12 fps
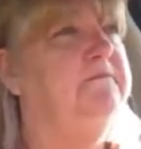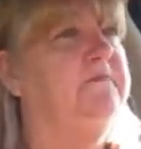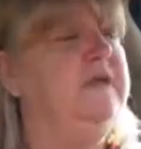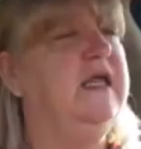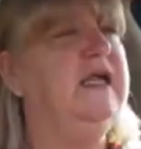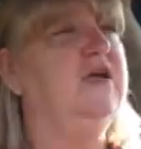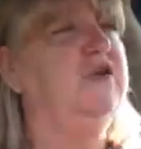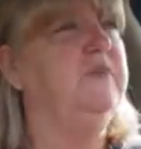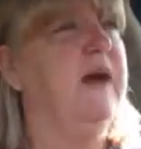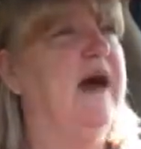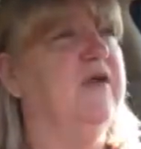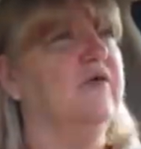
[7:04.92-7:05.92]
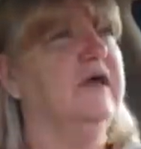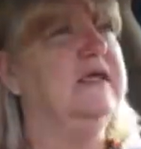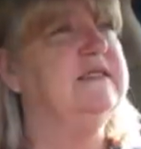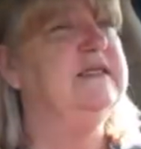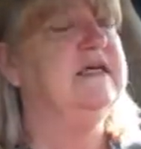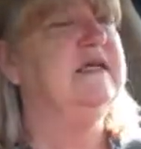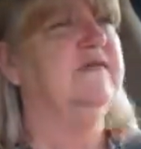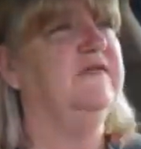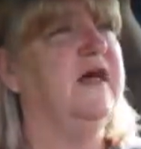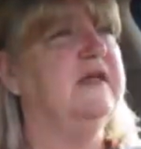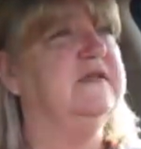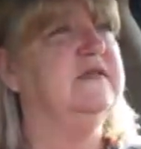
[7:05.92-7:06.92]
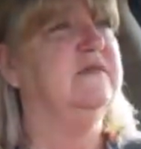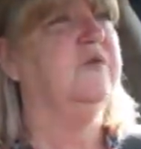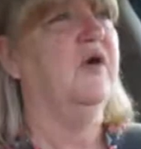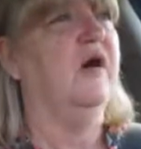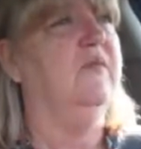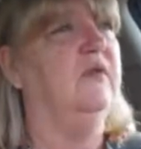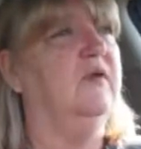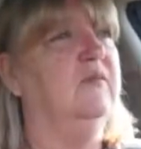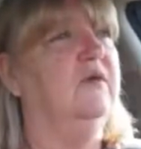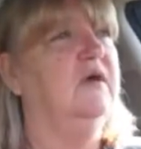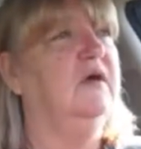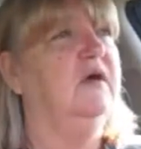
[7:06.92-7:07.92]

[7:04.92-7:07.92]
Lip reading: getting a new battery and seeing if that's the problem.